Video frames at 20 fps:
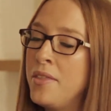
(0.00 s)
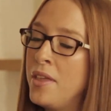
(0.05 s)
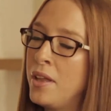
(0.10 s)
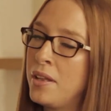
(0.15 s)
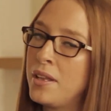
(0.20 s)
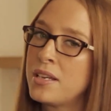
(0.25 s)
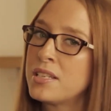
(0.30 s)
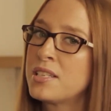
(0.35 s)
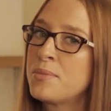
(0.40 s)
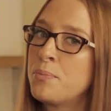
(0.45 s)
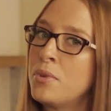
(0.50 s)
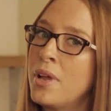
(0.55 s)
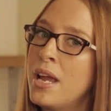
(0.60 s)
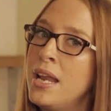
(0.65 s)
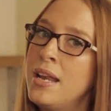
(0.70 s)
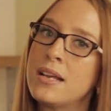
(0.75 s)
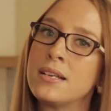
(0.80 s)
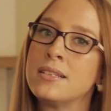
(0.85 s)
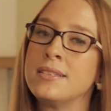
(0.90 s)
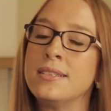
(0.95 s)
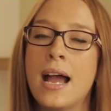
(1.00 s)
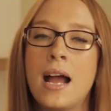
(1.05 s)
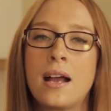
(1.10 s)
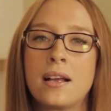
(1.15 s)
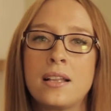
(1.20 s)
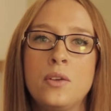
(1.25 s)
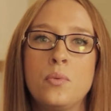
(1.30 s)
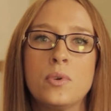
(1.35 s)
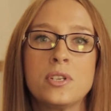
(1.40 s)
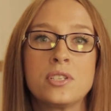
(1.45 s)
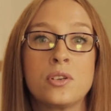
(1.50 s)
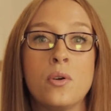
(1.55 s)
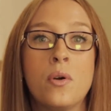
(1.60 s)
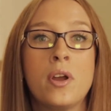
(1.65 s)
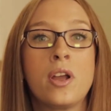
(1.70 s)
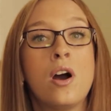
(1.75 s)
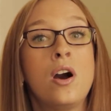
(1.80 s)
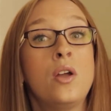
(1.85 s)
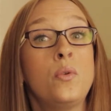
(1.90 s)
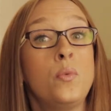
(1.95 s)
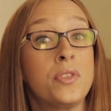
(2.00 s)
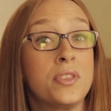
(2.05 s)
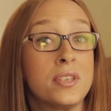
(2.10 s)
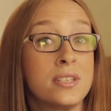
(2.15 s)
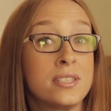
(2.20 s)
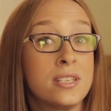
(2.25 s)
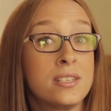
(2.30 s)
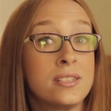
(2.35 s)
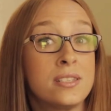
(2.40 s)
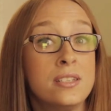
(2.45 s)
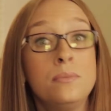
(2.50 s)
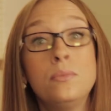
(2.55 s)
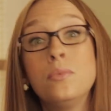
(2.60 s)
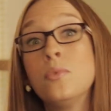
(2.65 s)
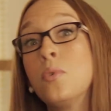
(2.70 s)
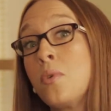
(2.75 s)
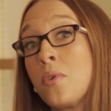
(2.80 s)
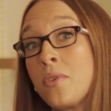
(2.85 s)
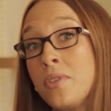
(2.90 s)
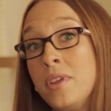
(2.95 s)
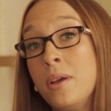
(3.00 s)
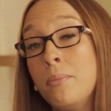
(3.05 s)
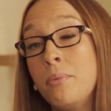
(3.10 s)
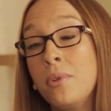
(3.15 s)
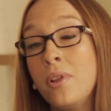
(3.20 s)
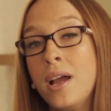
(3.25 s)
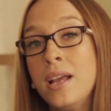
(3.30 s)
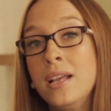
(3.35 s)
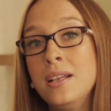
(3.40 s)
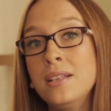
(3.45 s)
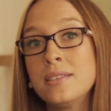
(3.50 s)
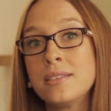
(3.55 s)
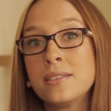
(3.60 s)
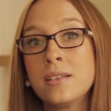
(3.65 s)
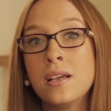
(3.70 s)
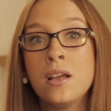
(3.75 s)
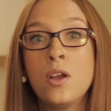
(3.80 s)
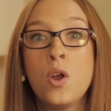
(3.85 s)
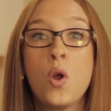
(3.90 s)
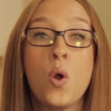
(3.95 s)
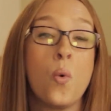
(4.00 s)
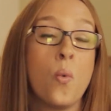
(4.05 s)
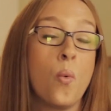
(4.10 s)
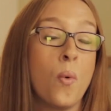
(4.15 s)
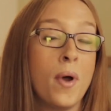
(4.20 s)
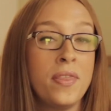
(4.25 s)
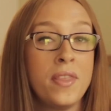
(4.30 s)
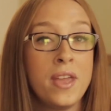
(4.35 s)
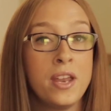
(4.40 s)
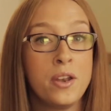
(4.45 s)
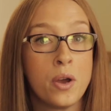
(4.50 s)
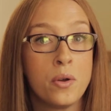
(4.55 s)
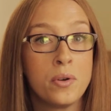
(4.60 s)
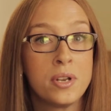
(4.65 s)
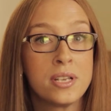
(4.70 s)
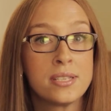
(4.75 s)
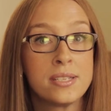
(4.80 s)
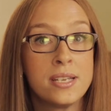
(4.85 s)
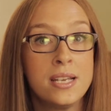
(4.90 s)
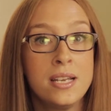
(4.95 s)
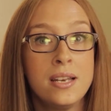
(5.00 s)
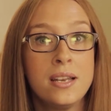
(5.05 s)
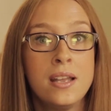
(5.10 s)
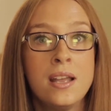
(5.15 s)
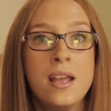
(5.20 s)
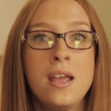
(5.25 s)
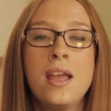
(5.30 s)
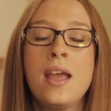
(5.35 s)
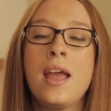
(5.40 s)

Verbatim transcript: They'll explain exactly what's going on with the system or the appliance, when they noticed it,